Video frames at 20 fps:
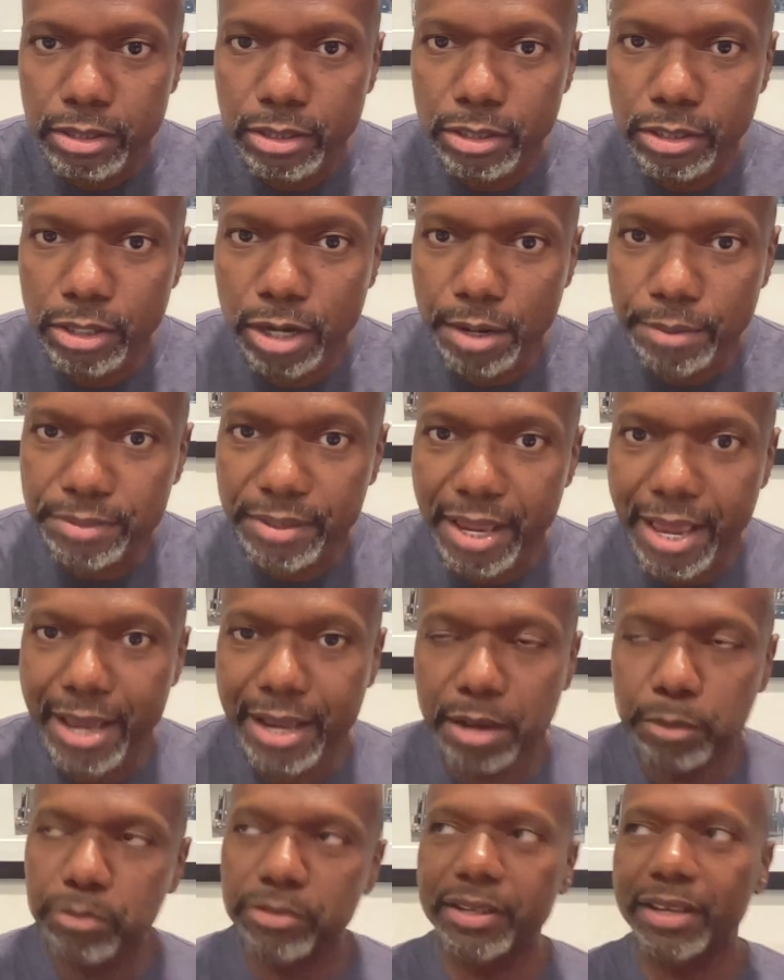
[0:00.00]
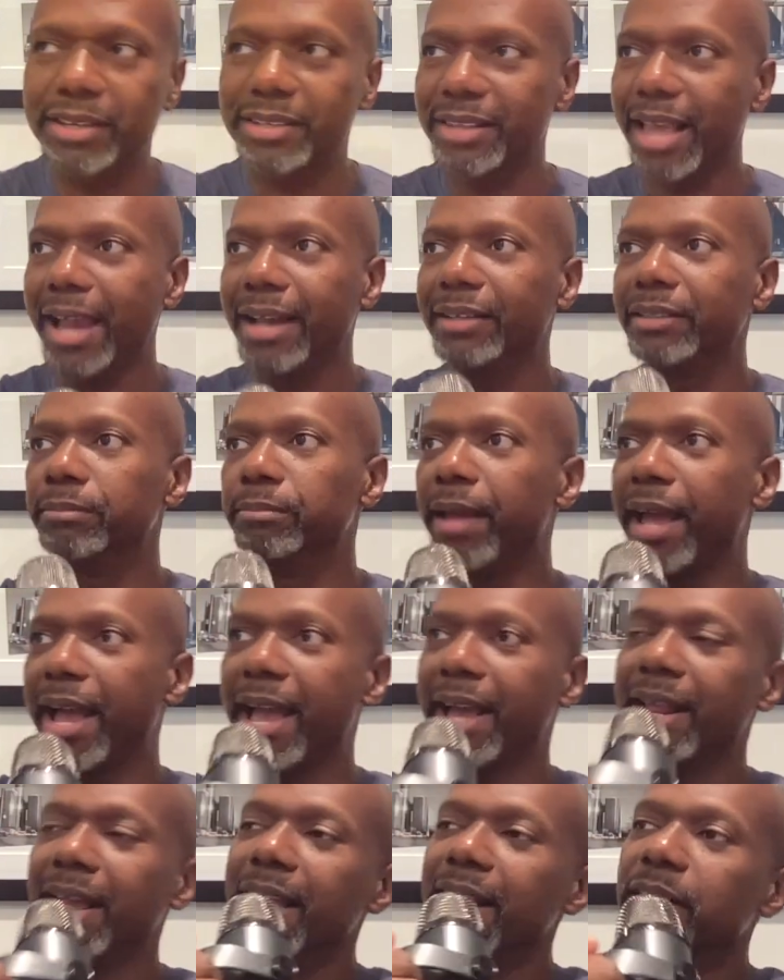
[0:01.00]
You know what I'm saying? It was exciting,
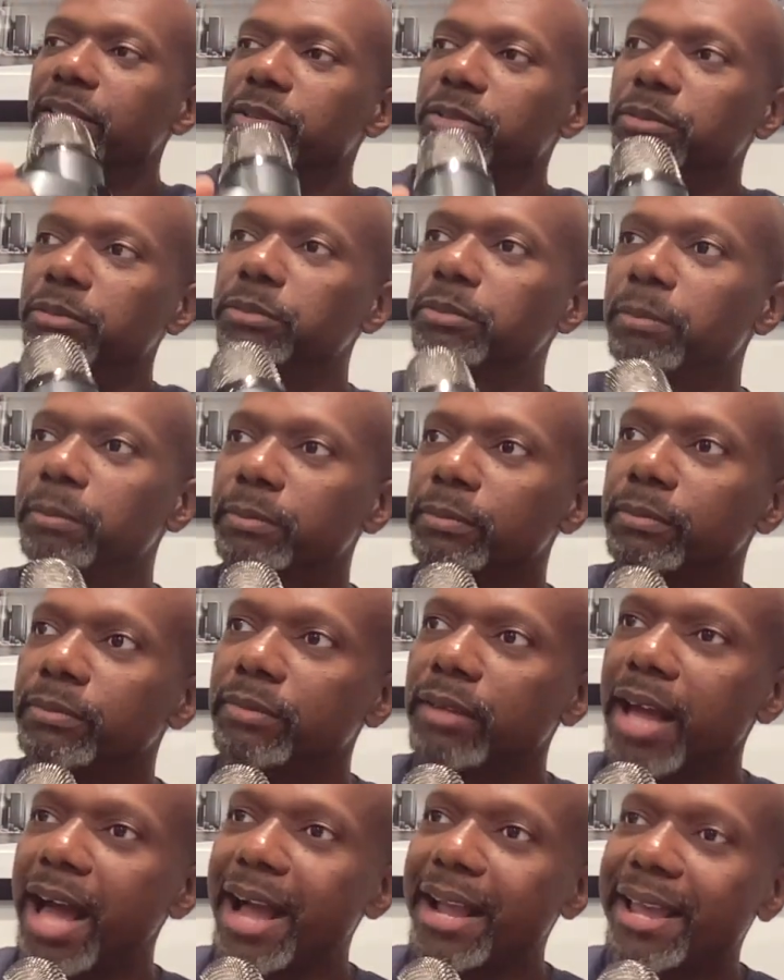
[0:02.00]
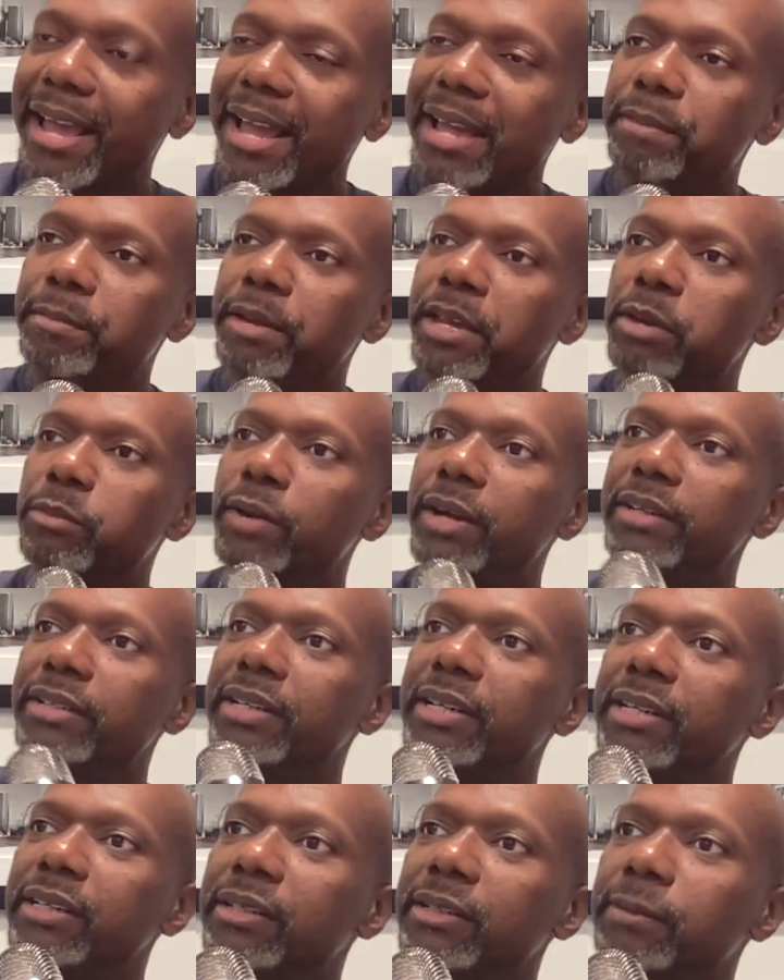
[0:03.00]
man. So I came in one
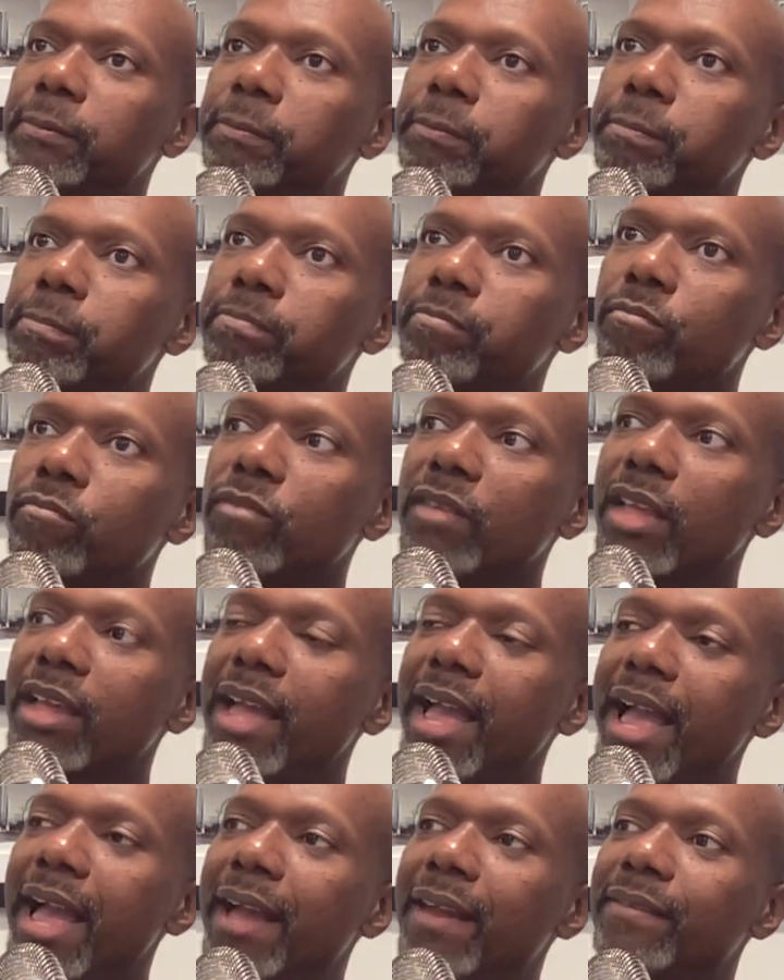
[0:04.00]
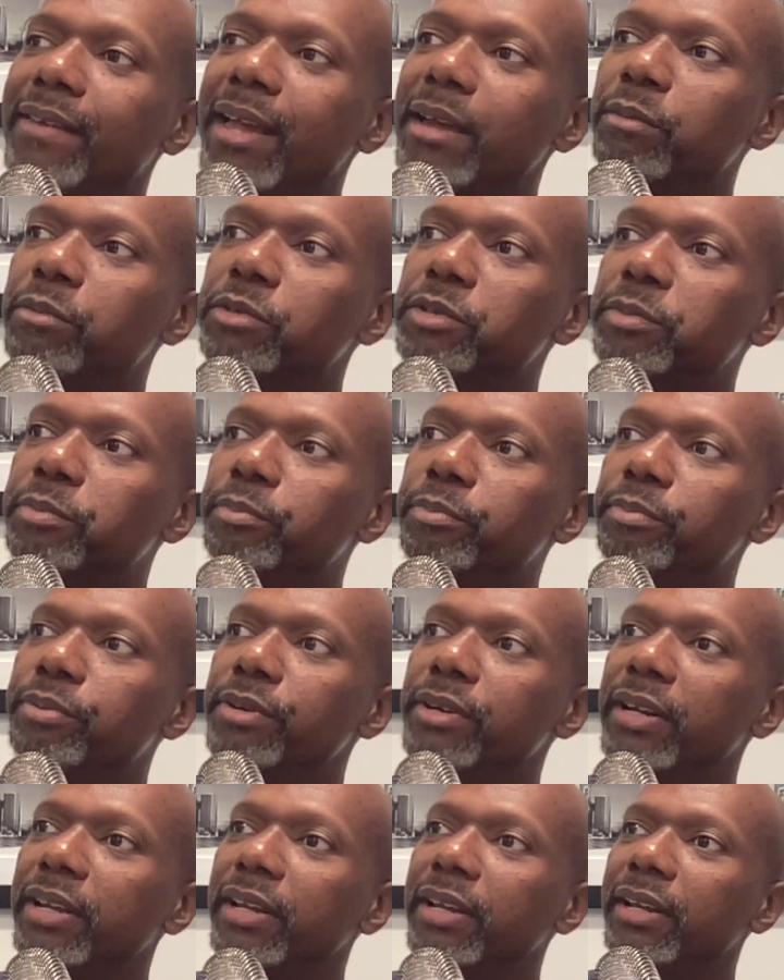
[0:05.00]
day and they was
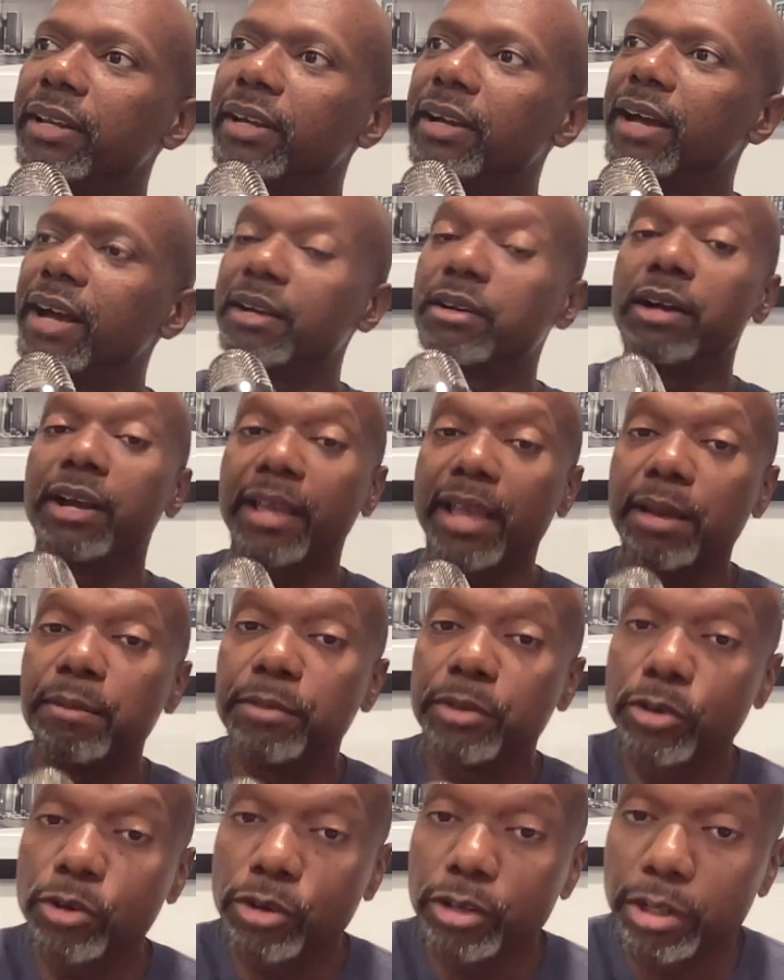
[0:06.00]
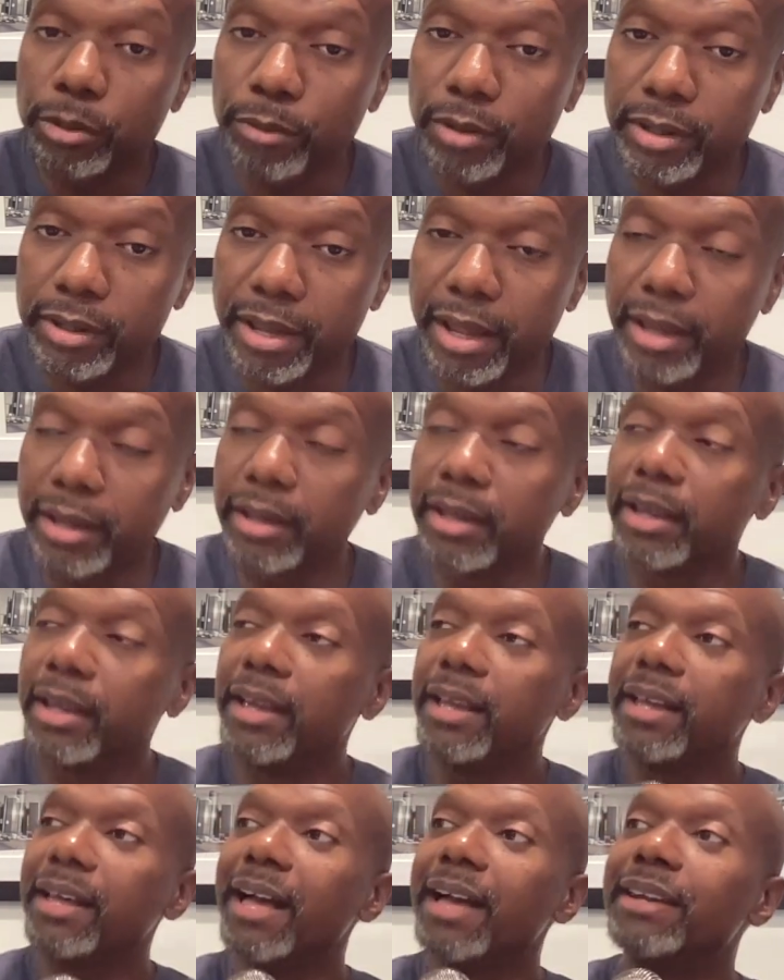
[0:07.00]
I came in early one day
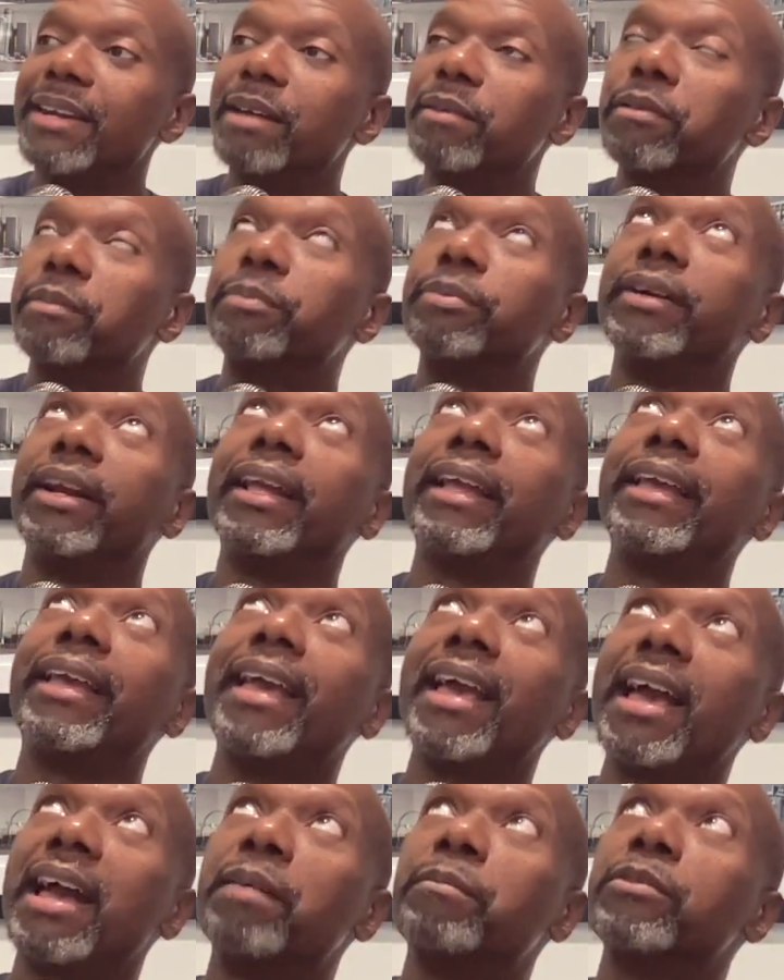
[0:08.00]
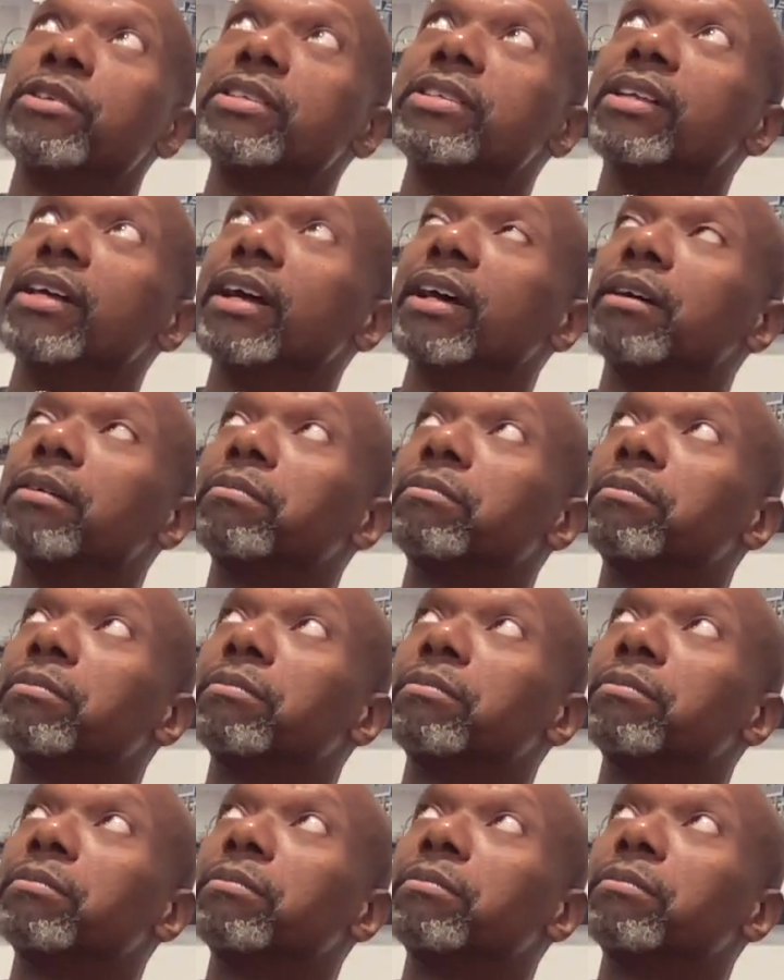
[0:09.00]
and they were putting cameras up